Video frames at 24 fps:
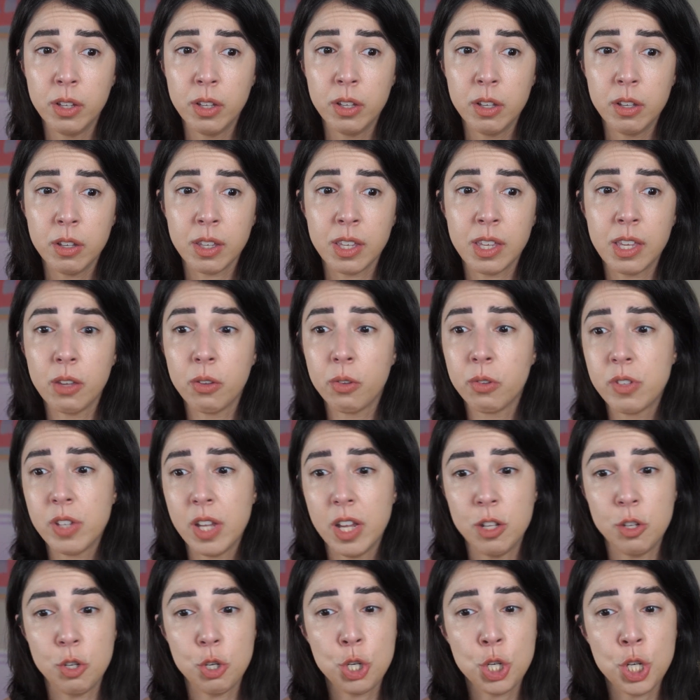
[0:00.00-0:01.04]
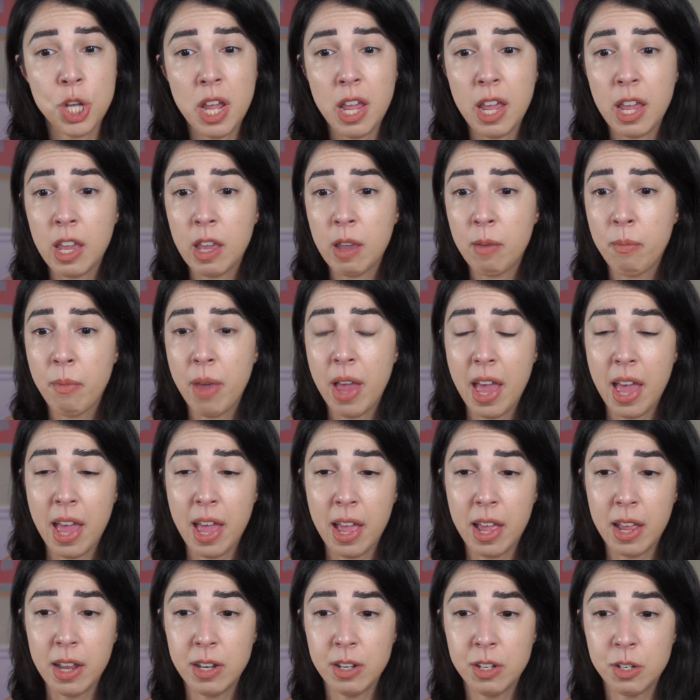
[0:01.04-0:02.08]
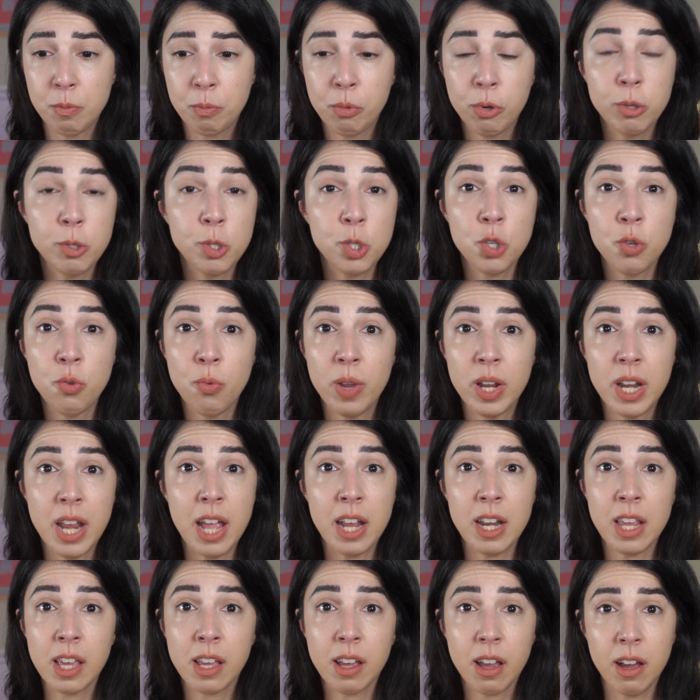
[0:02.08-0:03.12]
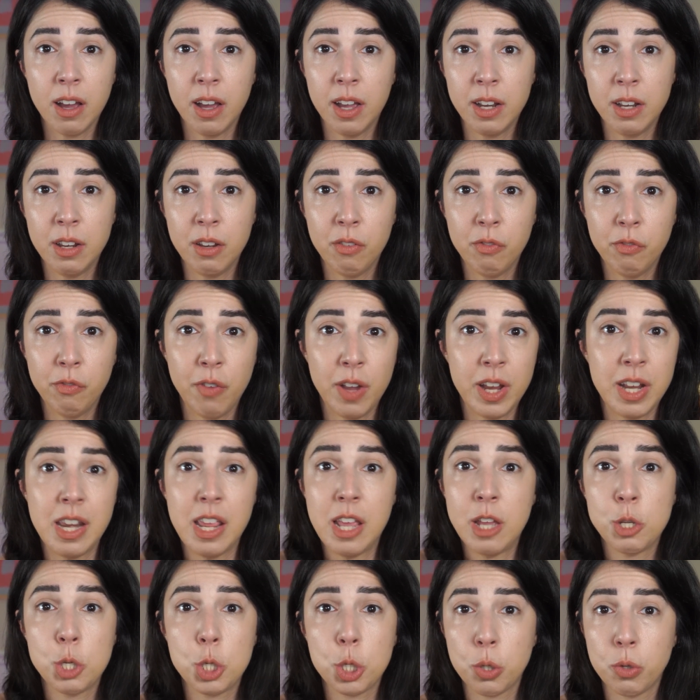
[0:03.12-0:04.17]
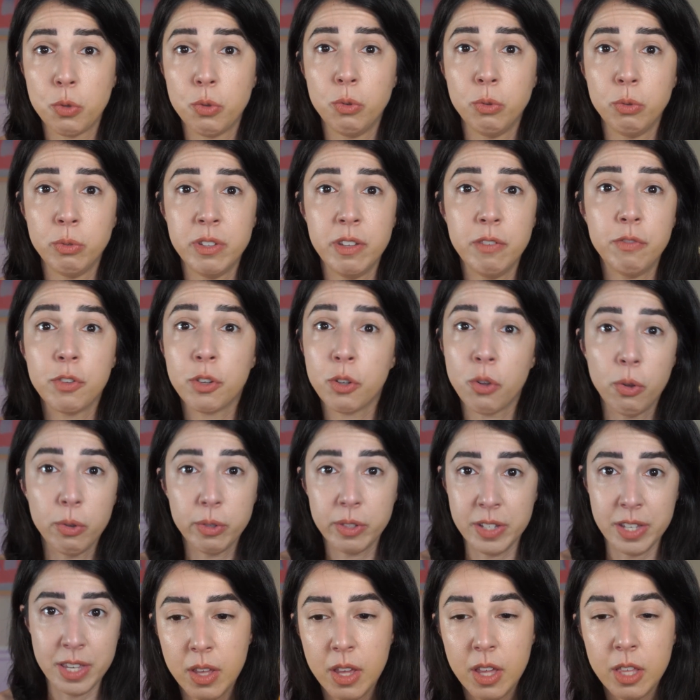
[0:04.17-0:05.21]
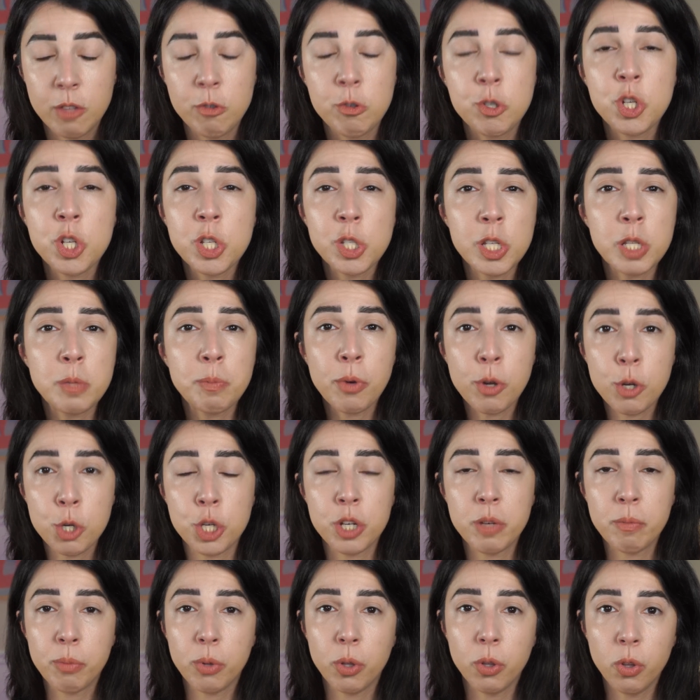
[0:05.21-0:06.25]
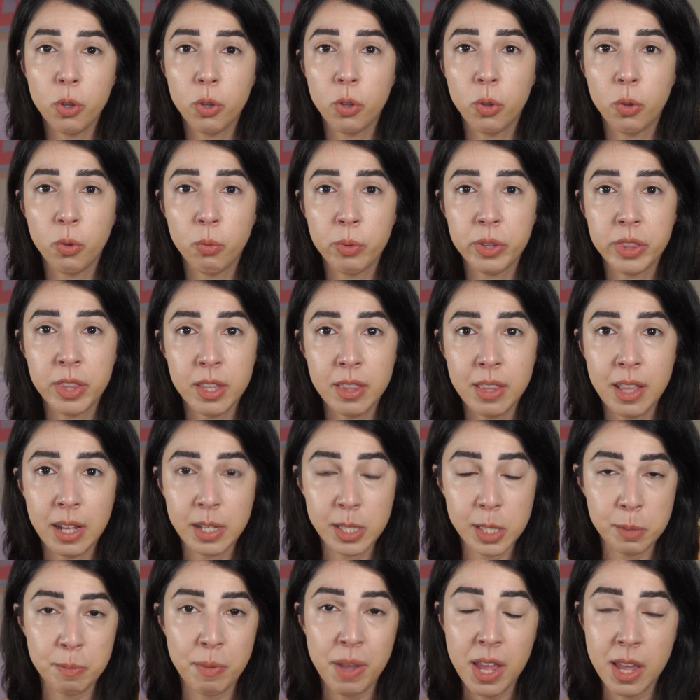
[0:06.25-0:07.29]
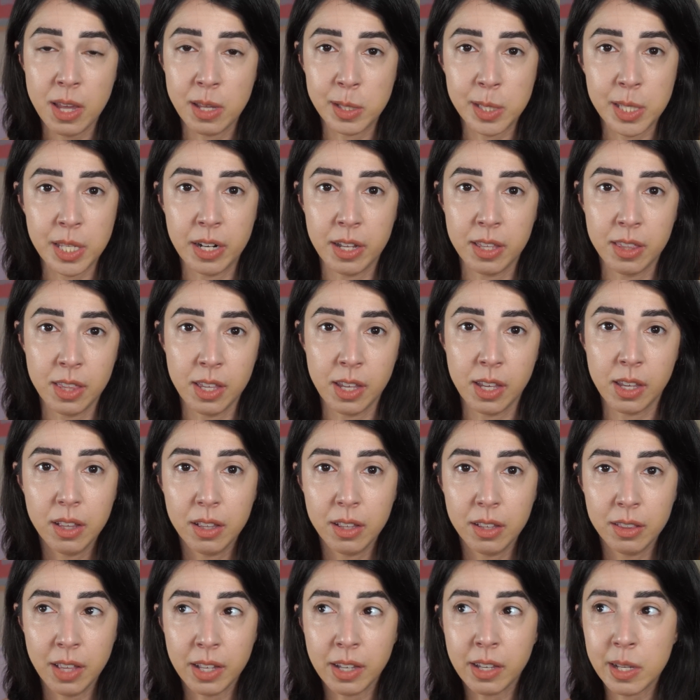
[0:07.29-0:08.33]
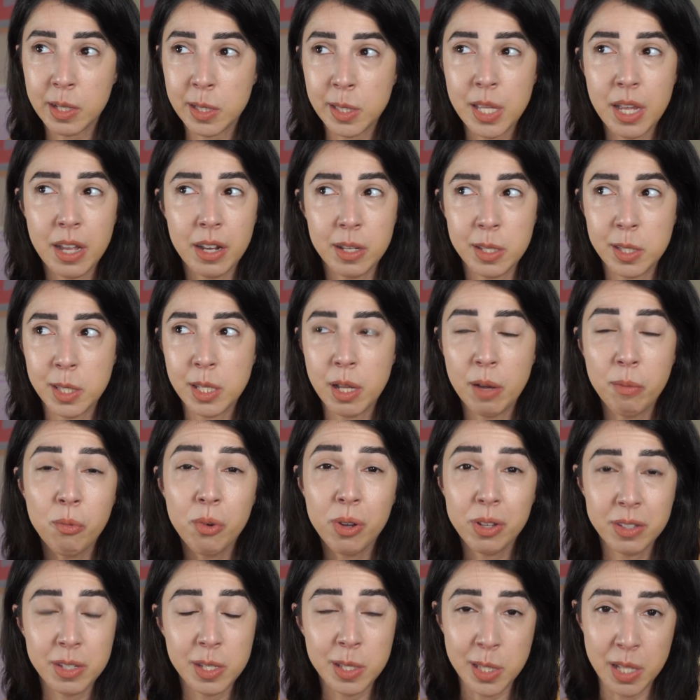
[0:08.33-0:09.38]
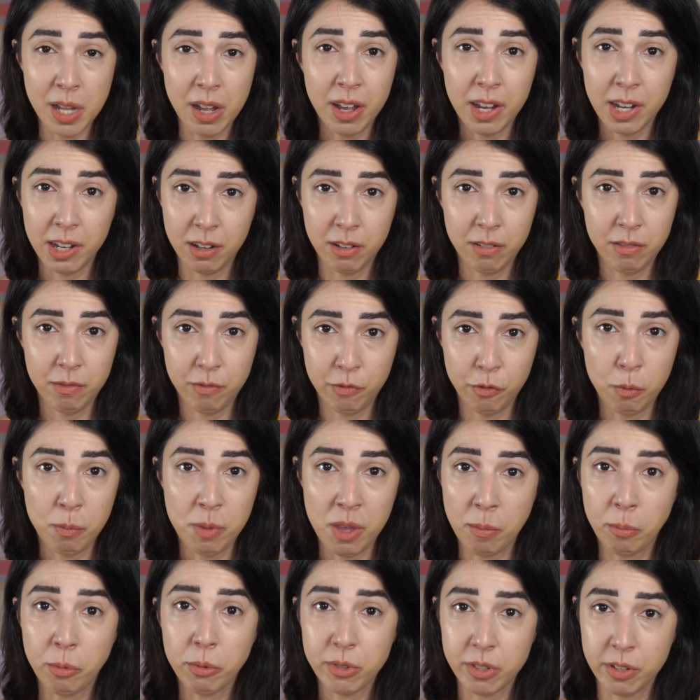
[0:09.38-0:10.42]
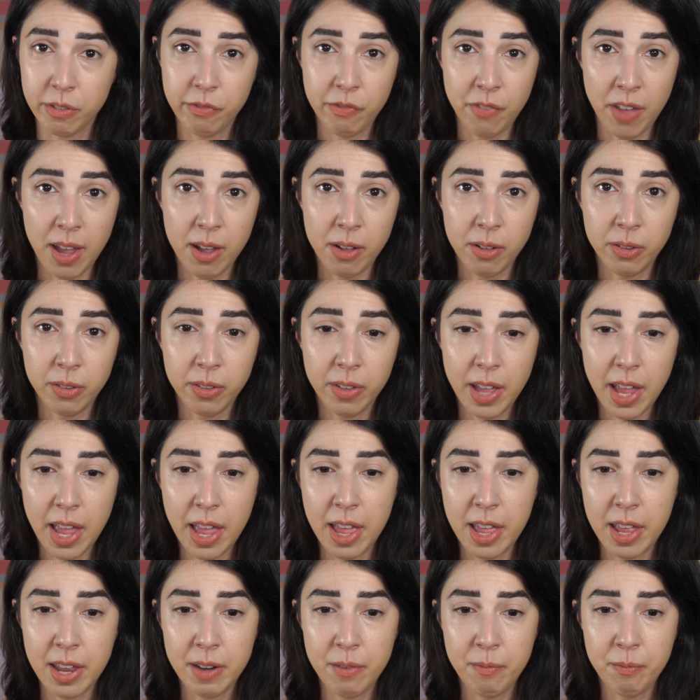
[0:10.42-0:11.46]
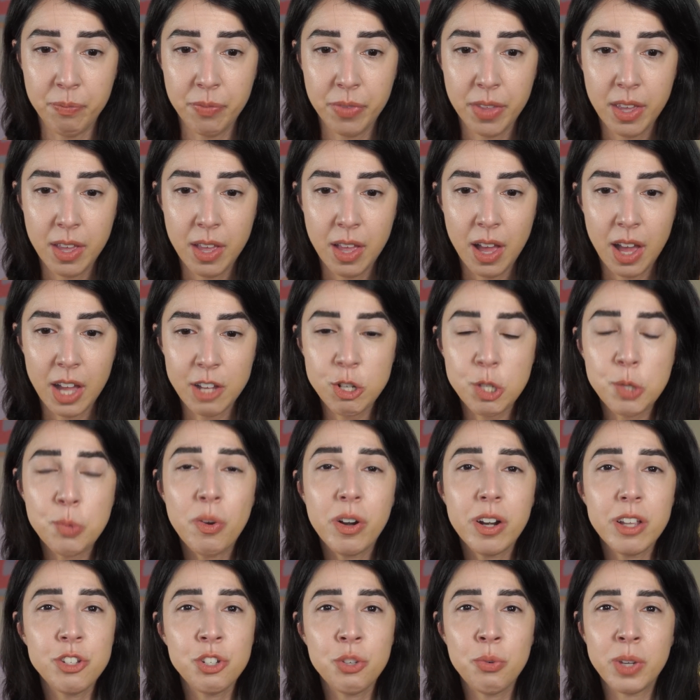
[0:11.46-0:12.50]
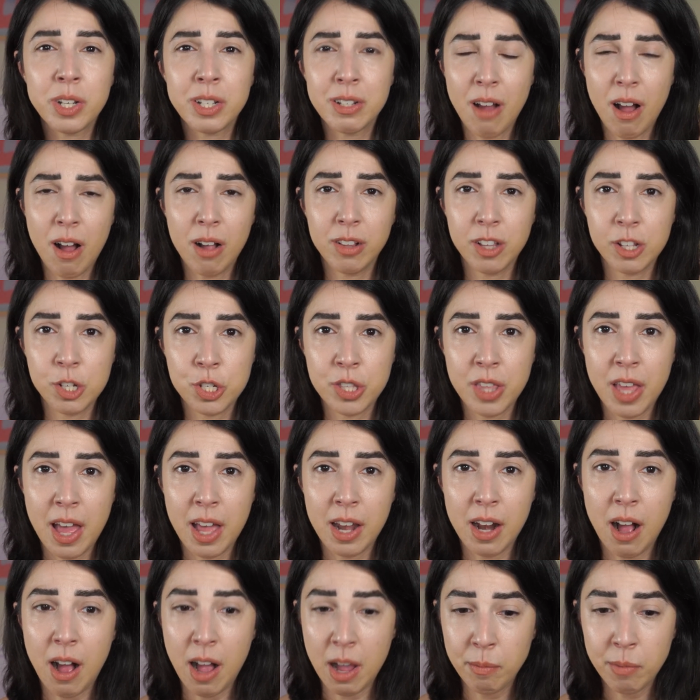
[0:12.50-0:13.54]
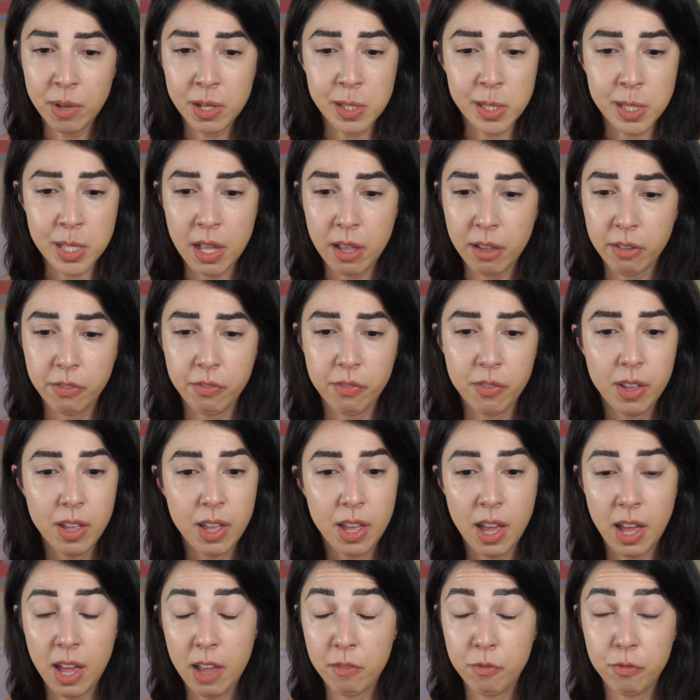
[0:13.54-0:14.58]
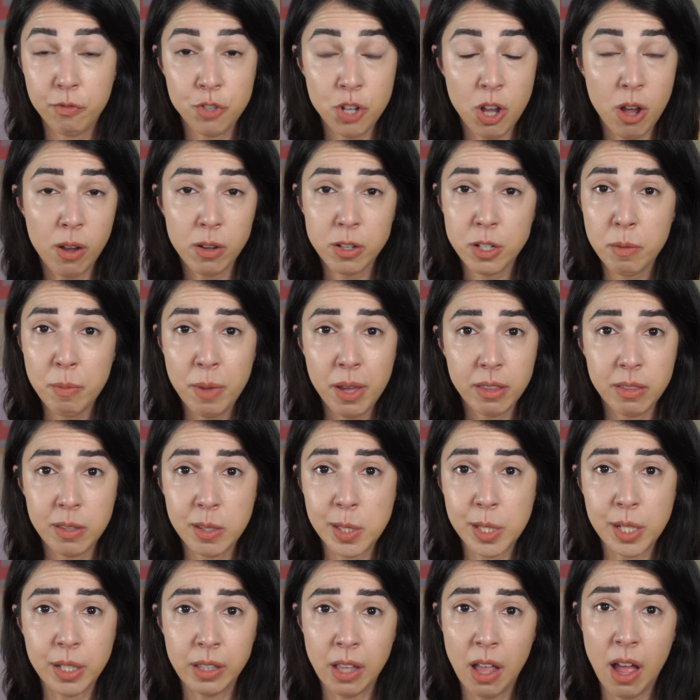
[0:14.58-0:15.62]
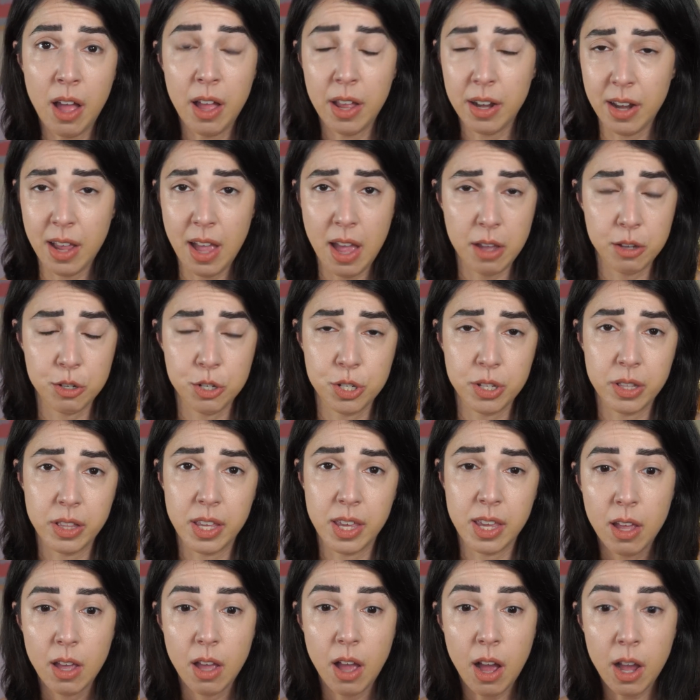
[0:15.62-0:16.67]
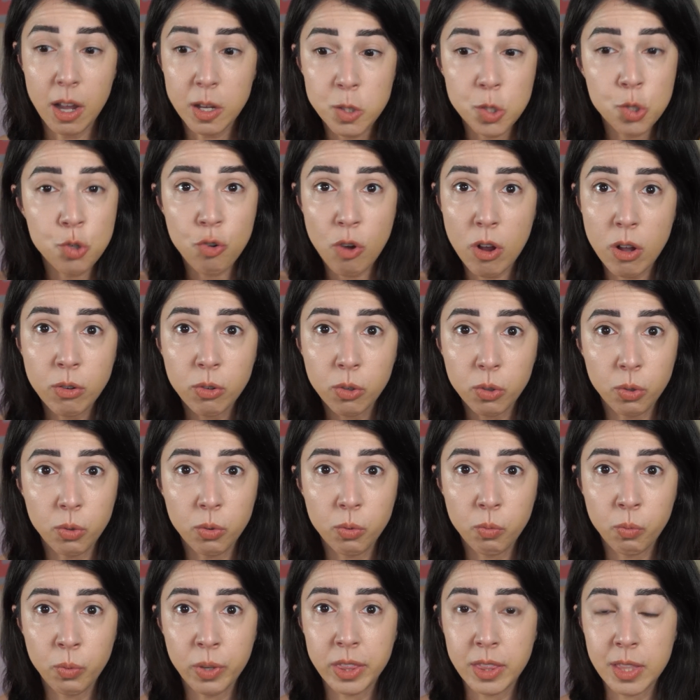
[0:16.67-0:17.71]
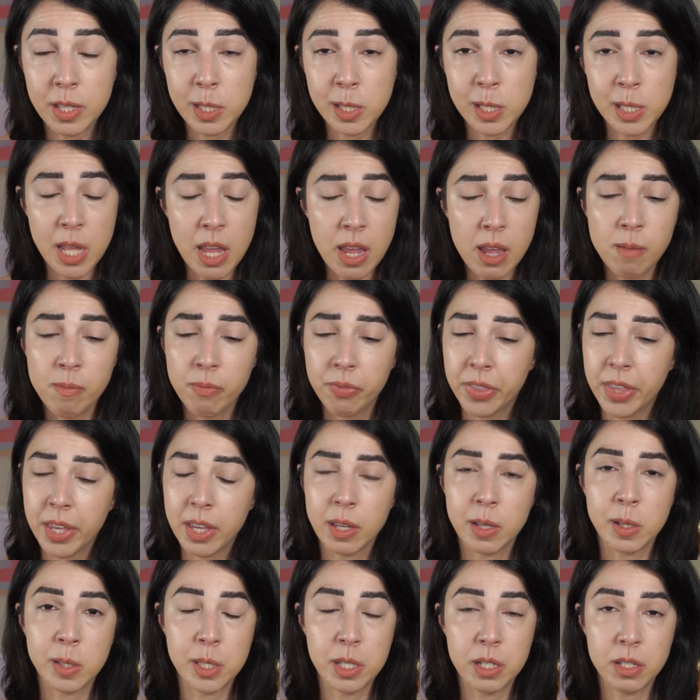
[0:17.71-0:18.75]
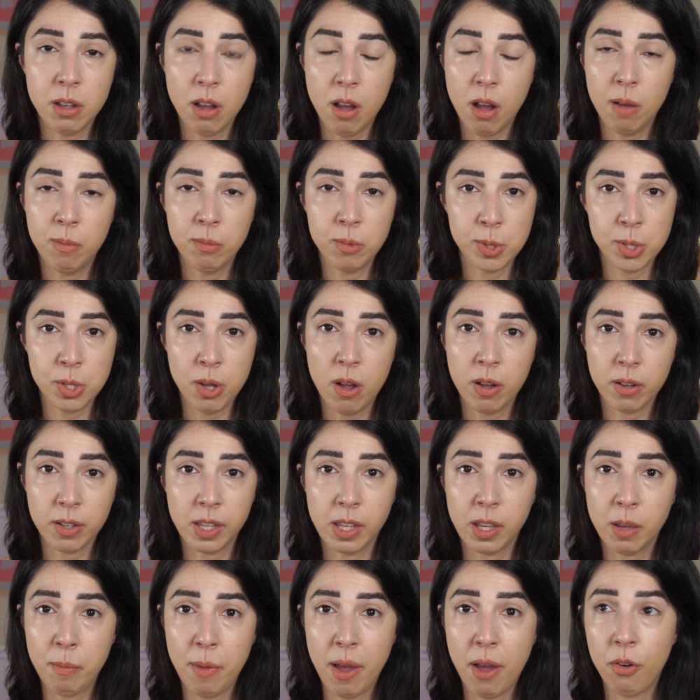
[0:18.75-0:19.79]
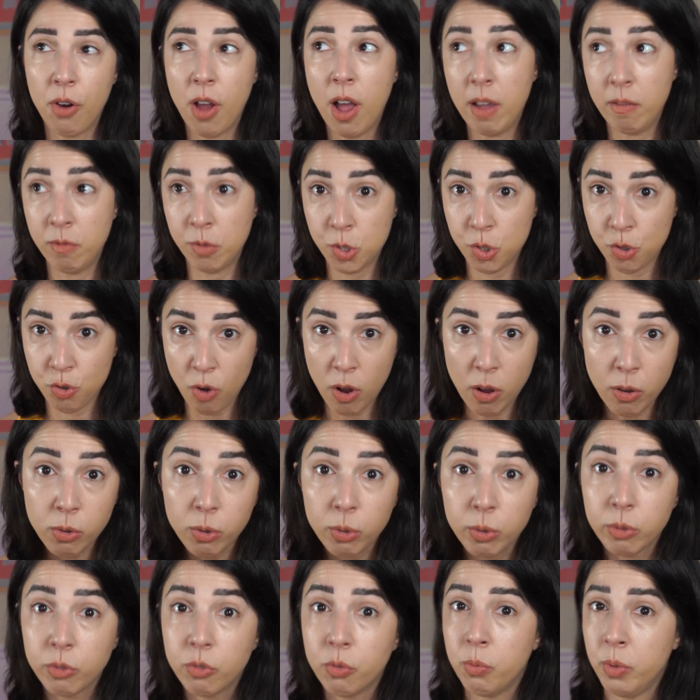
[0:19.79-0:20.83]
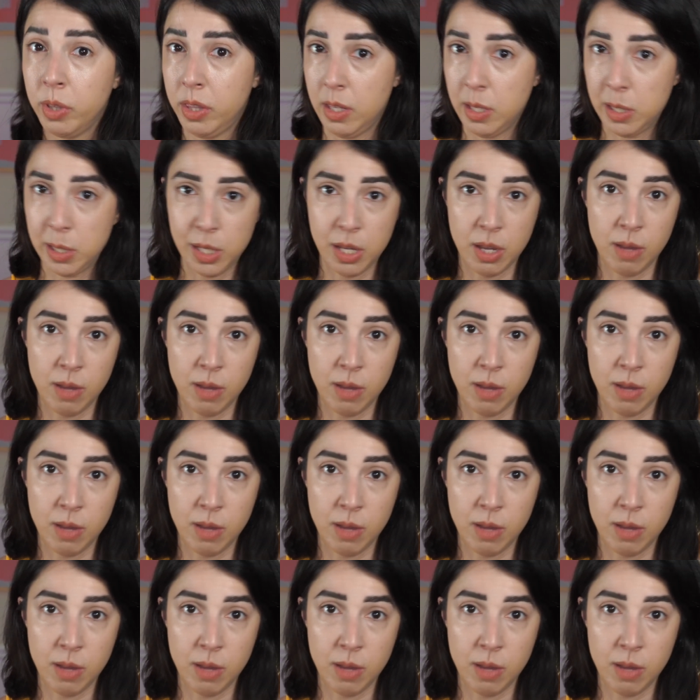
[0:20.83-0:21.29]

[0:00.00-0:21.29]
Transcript: guilt and shame and puts you in any kind of financial difficulty. There's just this push and pull within that space that I think, like I said, is somewhat designed for people to fail. And I just wanted to acknowledge that I myself, I've talked about this a lot, actually. I struggle with the same things that Tom was talking about. I've struggled with the same